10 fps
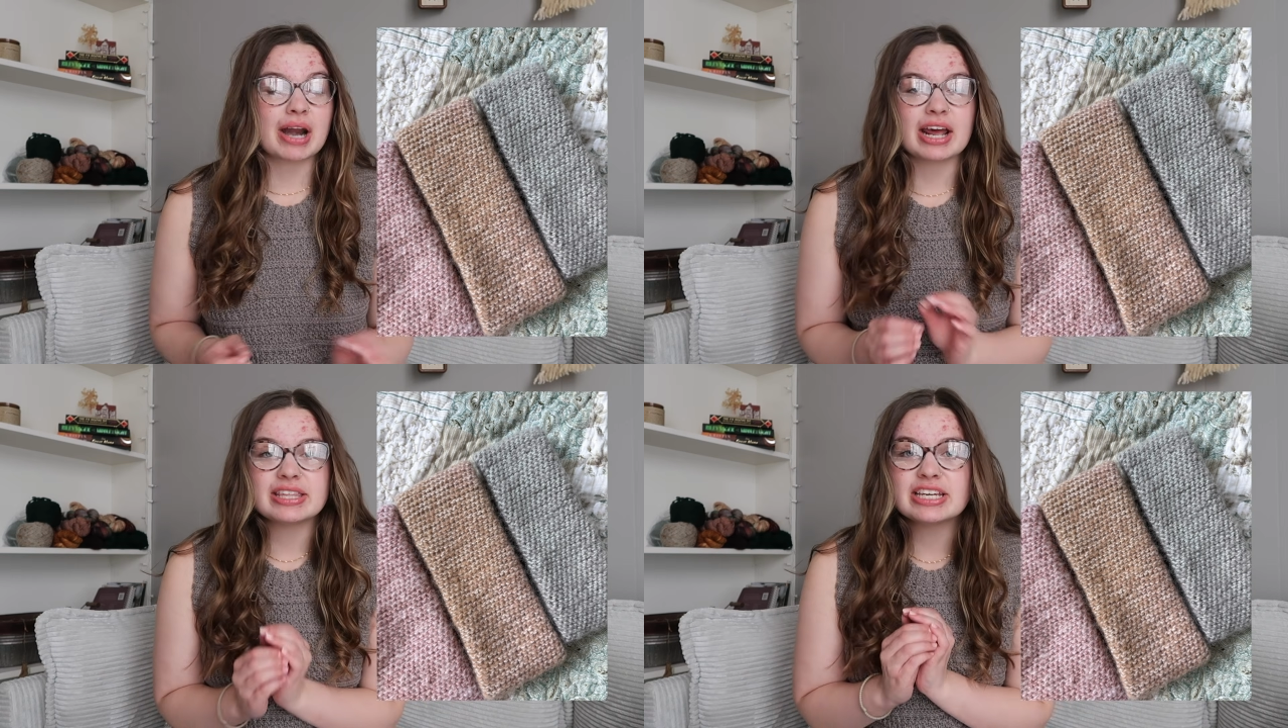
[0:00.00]

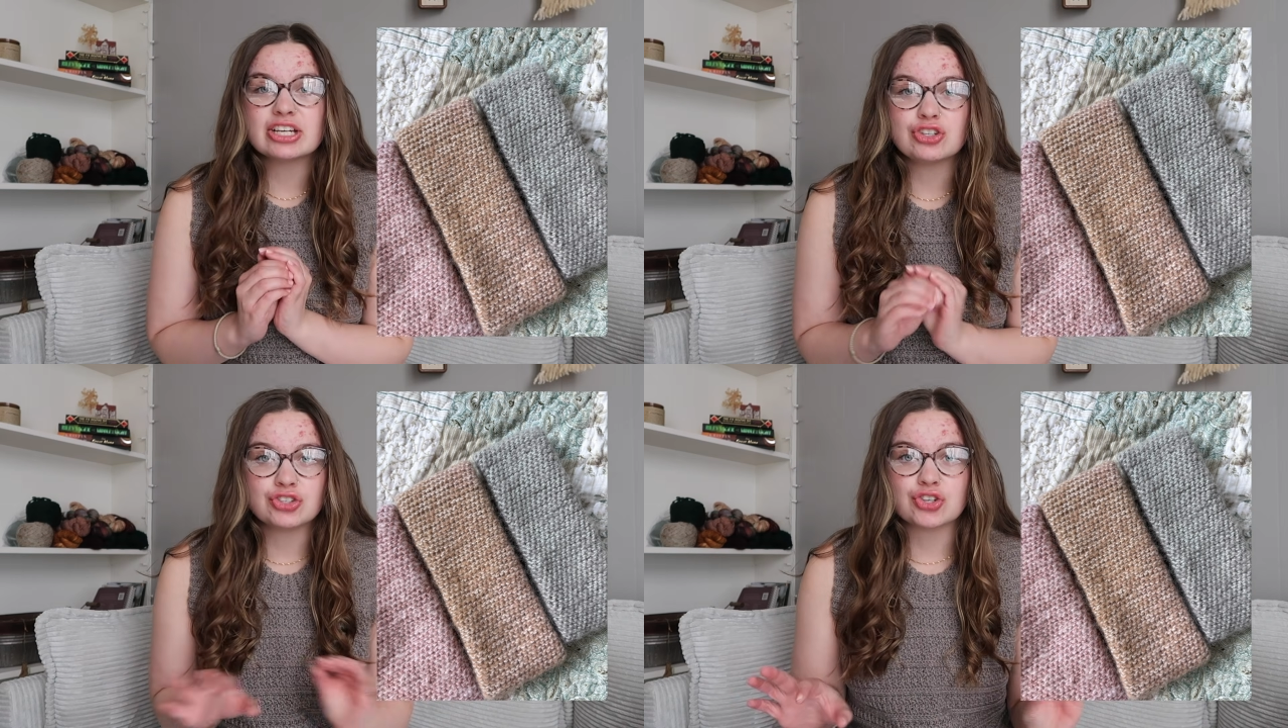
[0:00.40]
but I
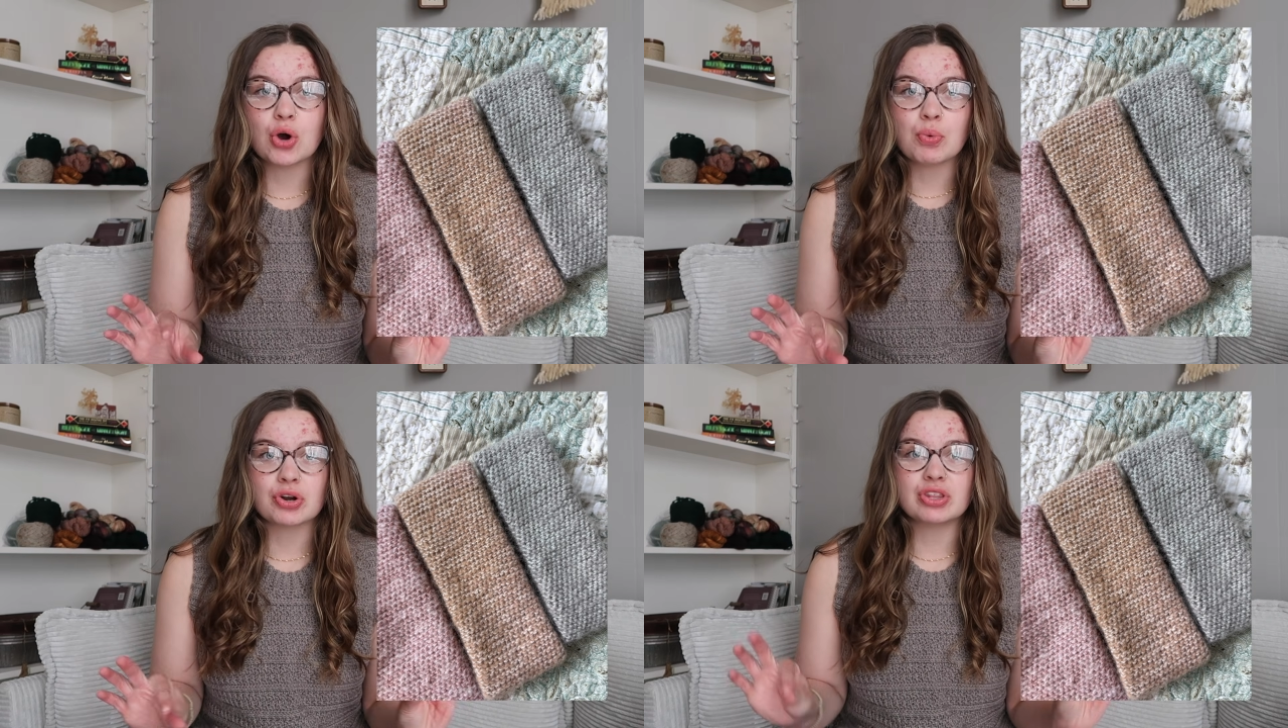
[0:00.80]
think it is
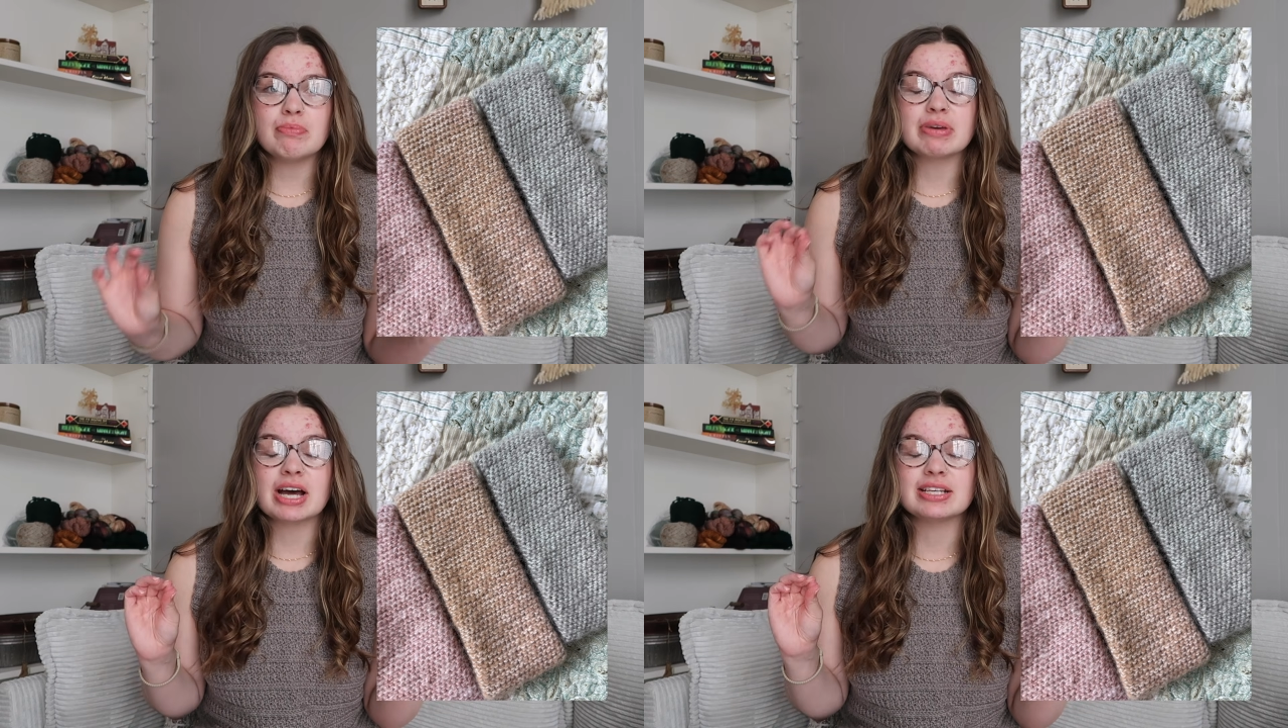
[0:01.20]
so worth
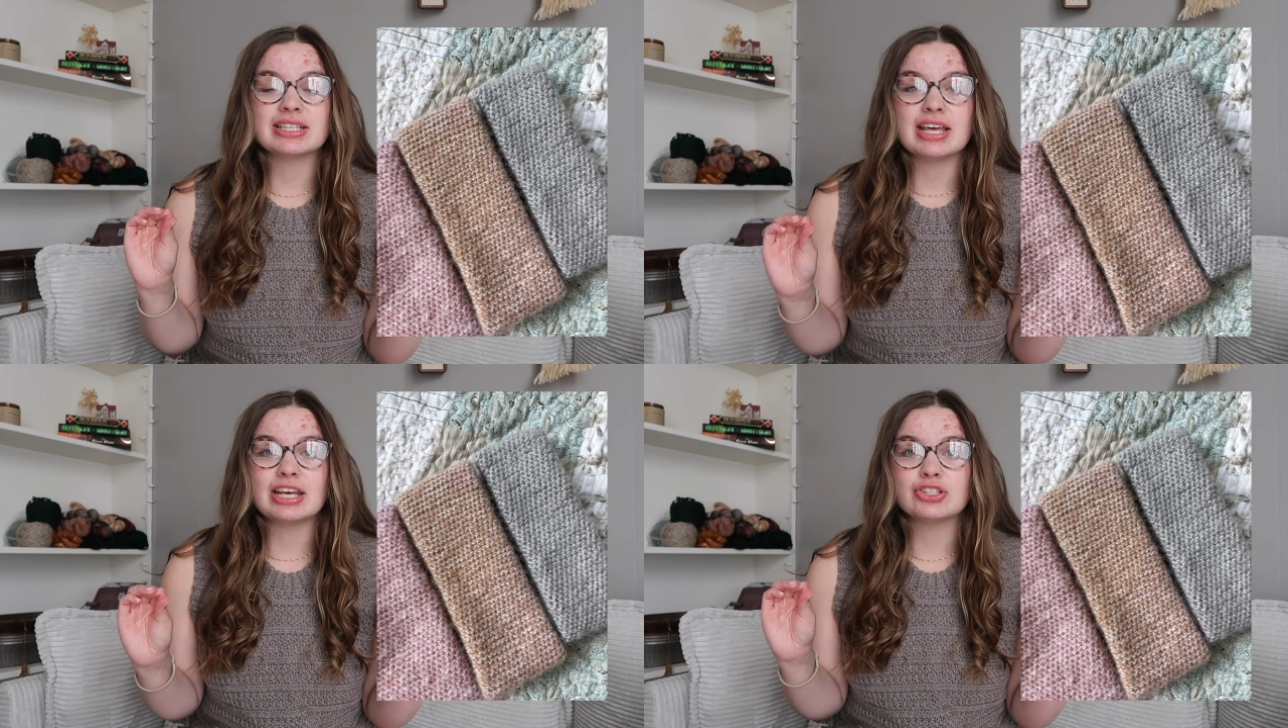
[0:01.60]
it
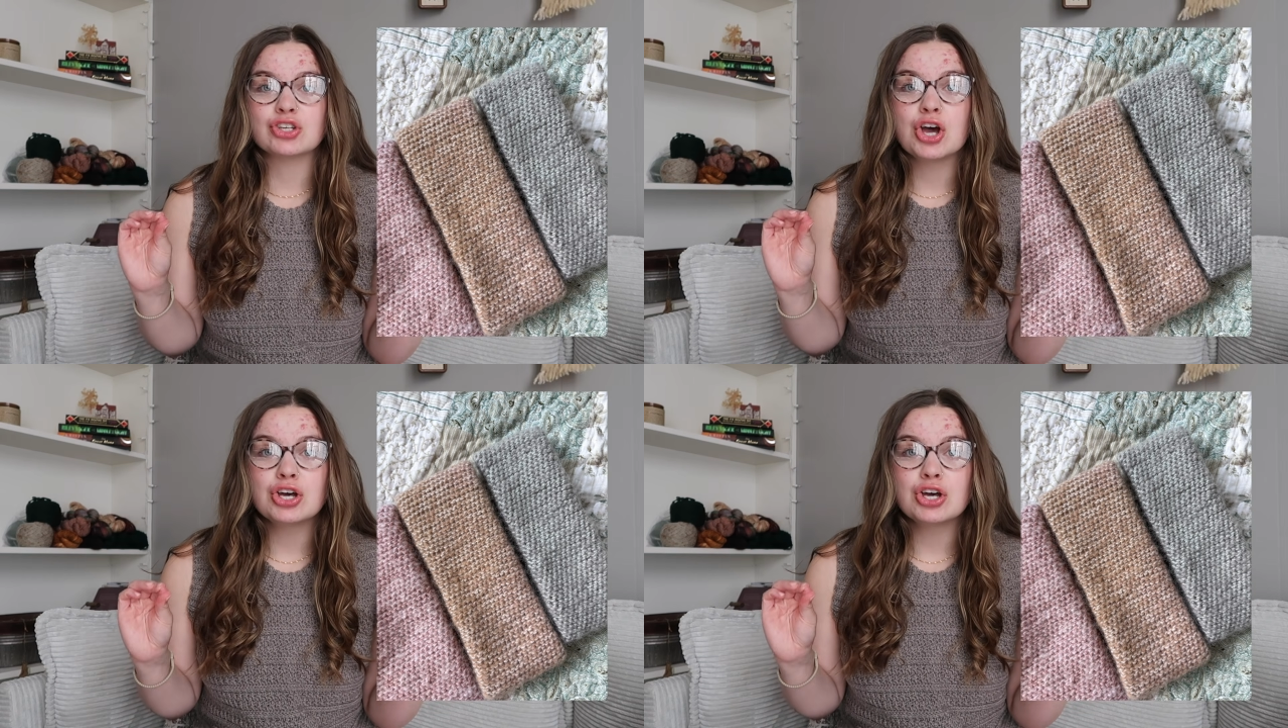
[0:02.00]
because it is